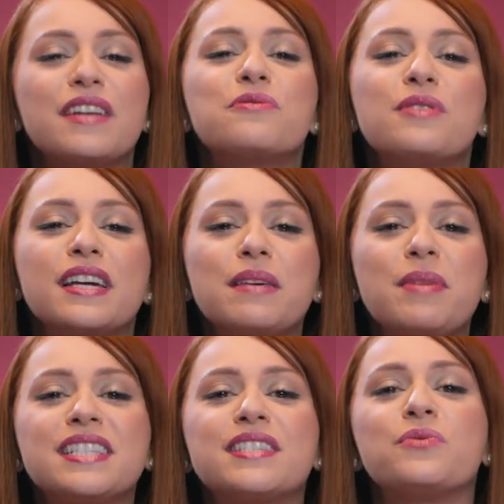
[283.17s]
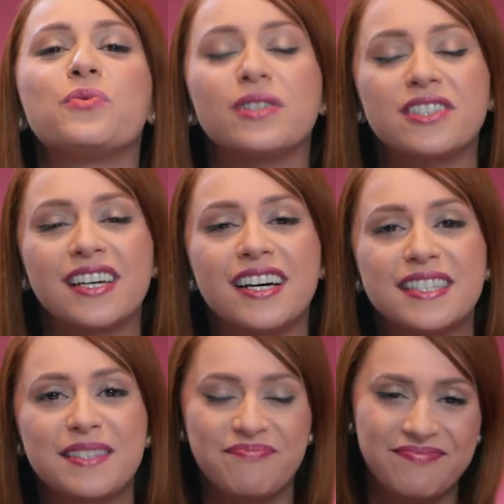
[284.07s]
It really means the world to
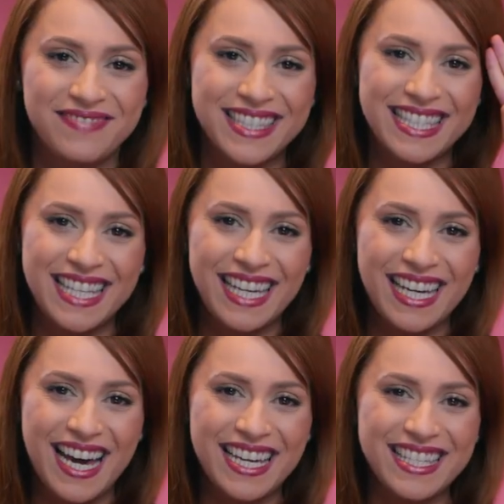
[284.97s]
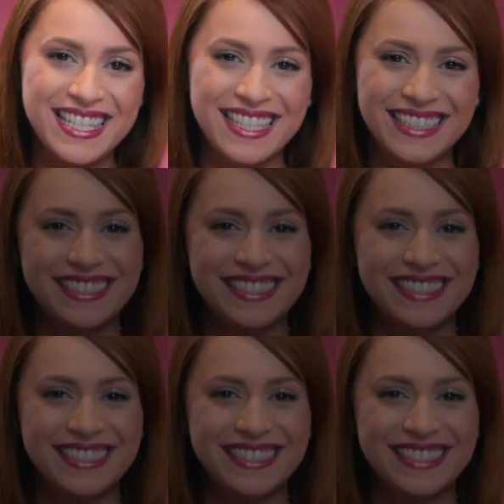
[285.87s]
us. See ya guys!